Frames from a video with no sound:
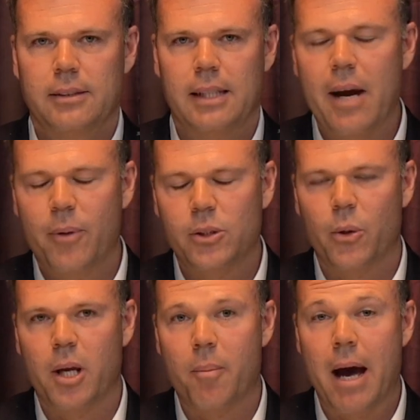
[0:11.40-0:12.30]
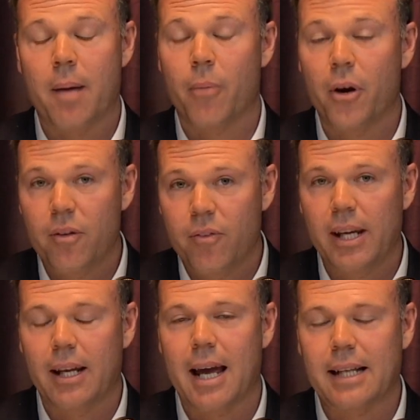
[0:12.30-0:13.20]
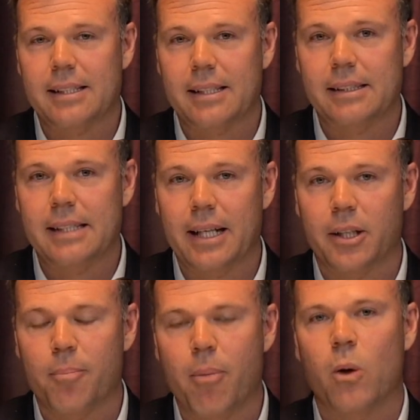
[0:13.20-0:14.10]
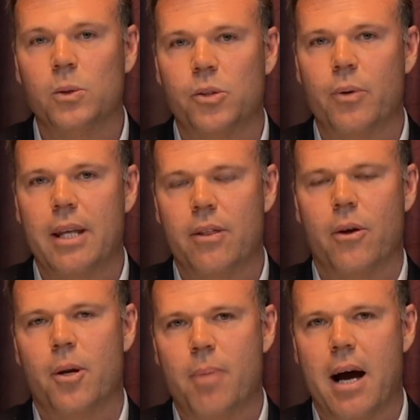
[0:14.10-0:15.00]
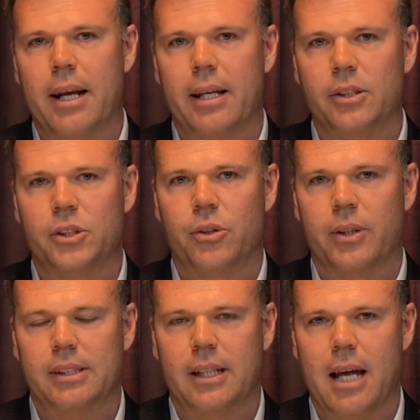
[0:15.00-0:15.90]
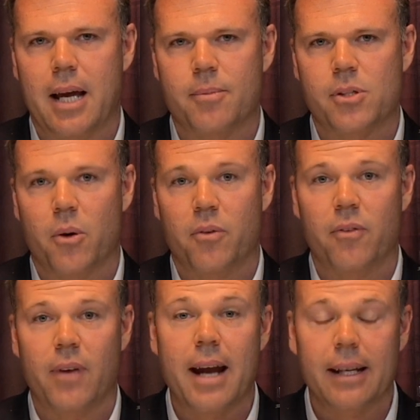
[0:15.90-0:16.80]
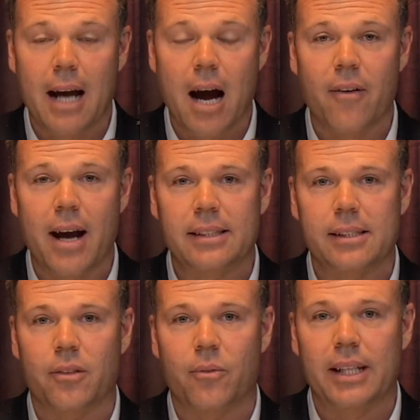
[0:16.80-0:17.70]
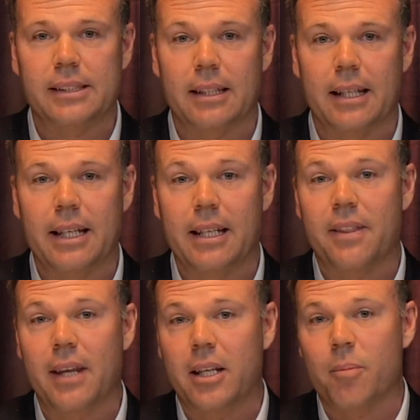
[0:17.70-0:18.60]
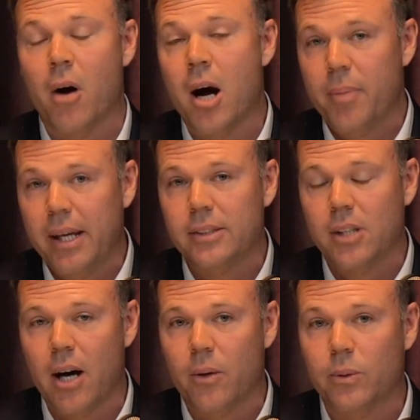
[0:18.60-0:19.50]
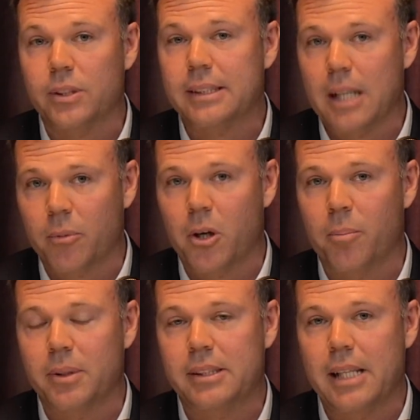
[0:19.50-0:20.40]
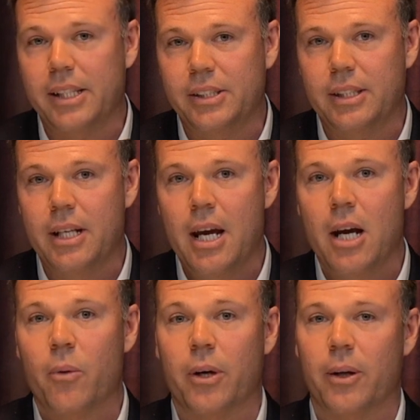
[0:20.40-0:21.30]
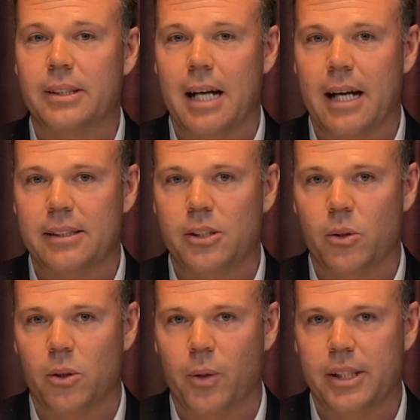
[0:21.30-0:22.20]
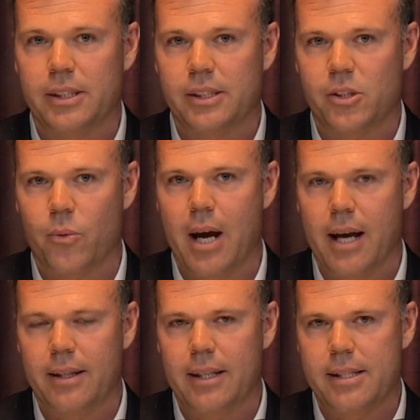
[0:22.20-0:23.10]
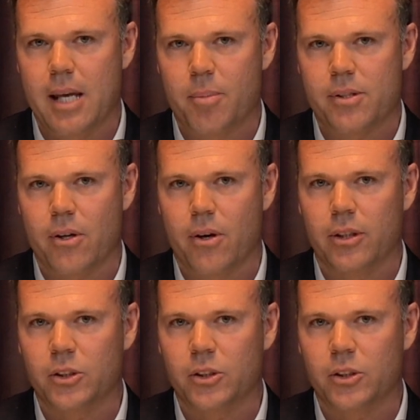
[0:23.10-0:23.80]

Today, we're talking about motor vehicle accidents and compulsory third-party insurance claims. So if you've had a car accident recently and you think you might be entitled to some compensation, we're going to answer your questions throughout this episode.